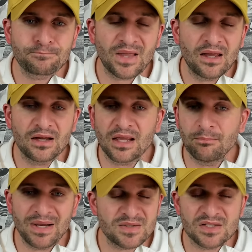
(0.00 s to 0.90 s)
Again,
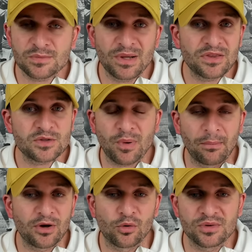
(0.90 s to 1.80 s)
Mason Smith is
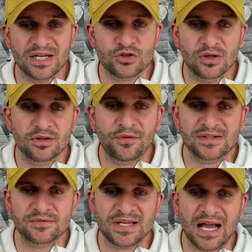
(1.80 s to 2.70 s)
probably a rotational
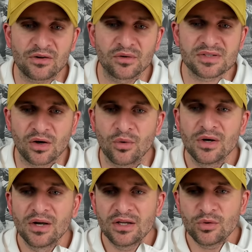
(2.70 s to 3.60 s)
defensive tackle, so
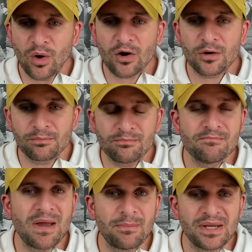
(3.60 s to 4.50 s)
you are
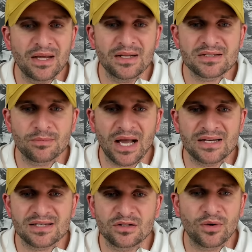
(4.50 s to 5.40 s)
maybe getting some guys
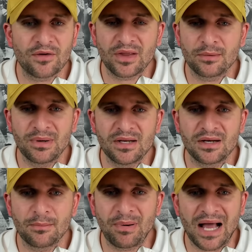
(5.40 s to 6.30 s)
that don't have that immediate
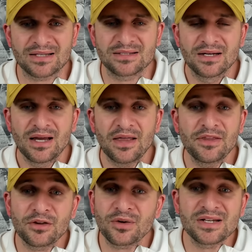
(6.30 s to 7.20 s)
impact. And then
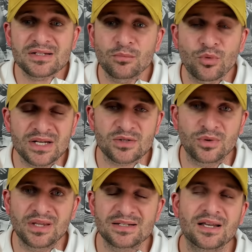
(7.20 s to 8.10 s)
there is some risk with
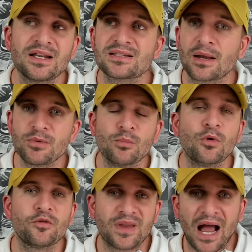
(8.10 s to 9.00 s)
this. Anytime you
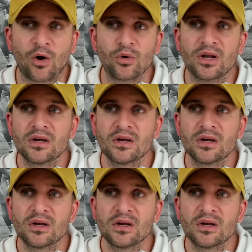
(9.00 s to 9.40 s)
move down,